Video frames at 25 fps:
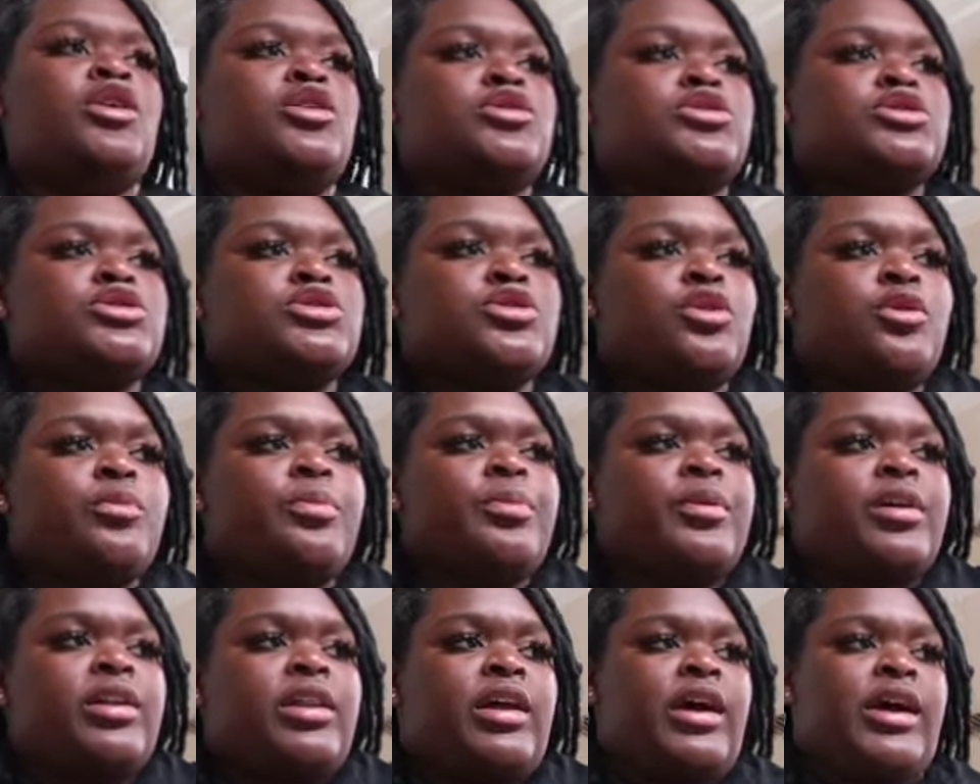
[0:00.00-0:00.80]

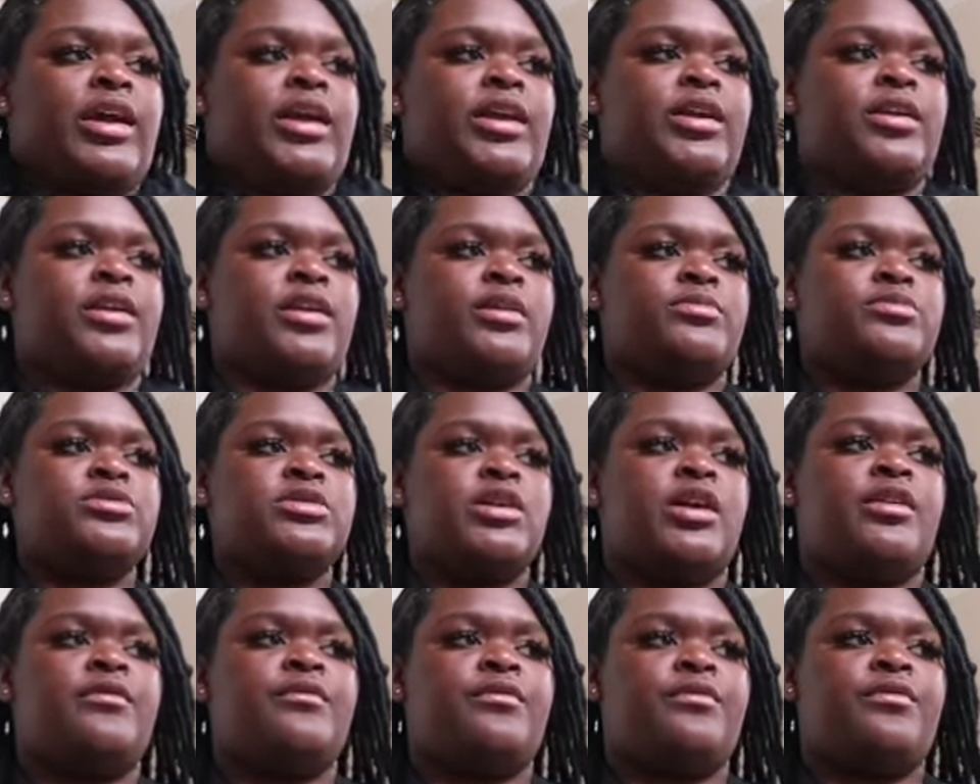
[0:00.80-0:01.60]
super like
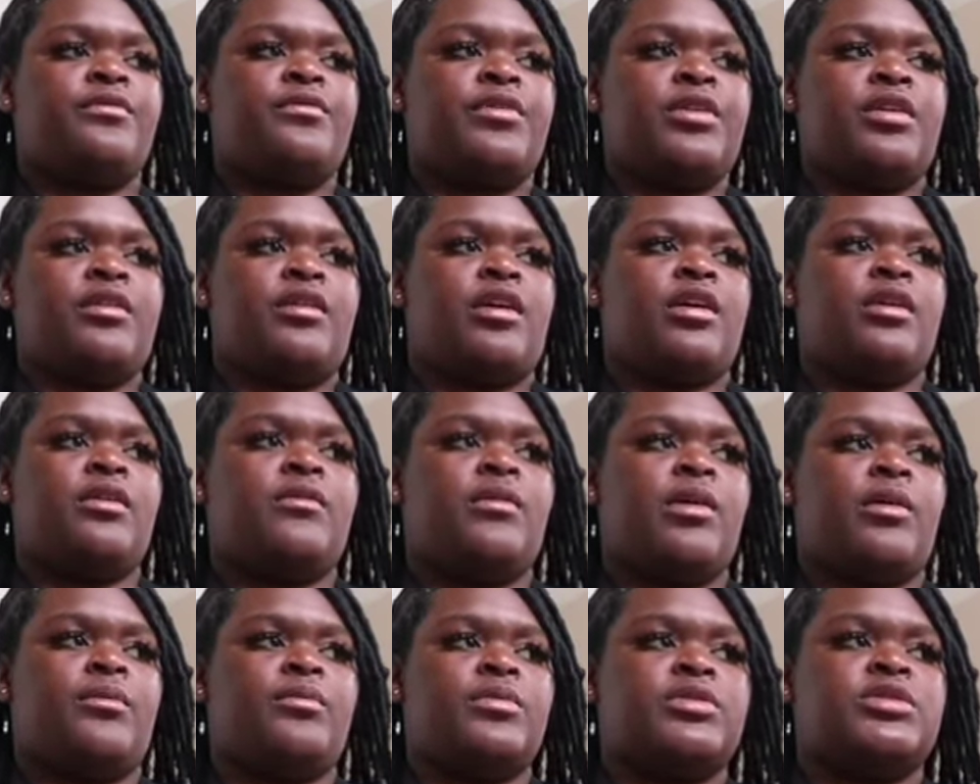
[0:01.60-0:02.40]
trying to figure out
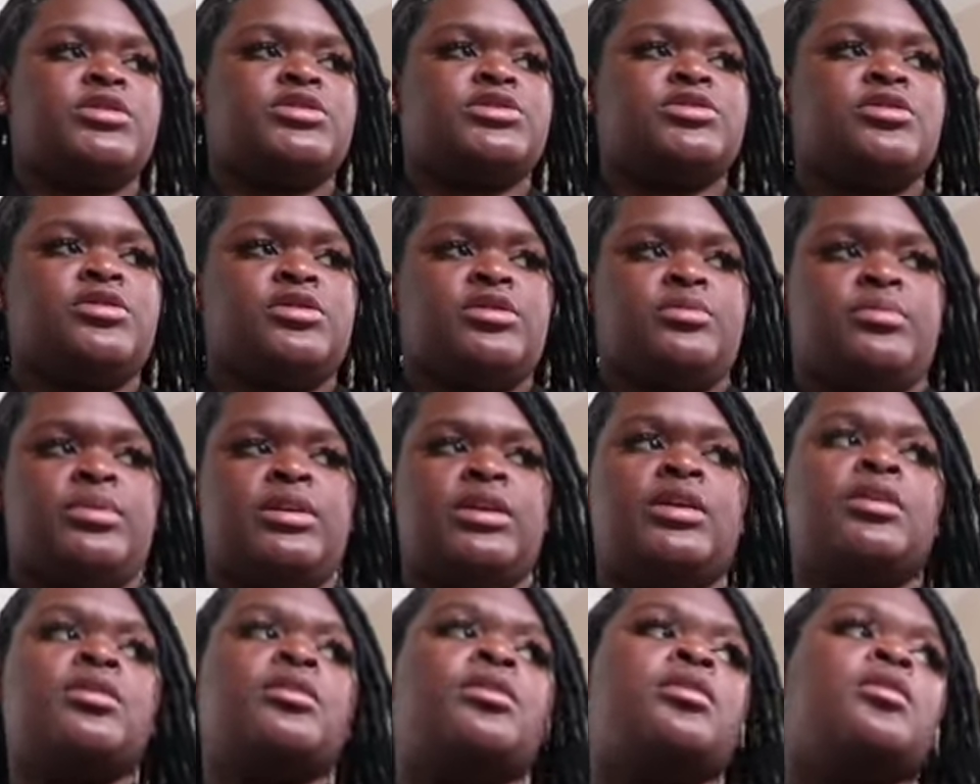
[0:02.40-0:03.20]
how I want the shirt to
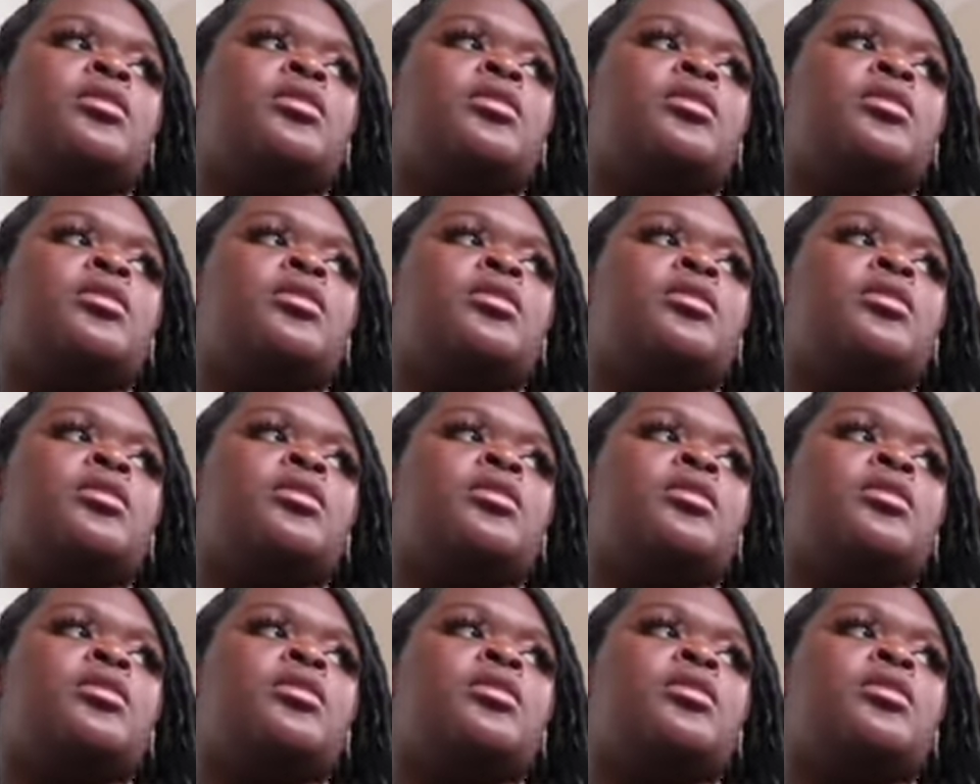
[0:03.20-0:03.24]
be.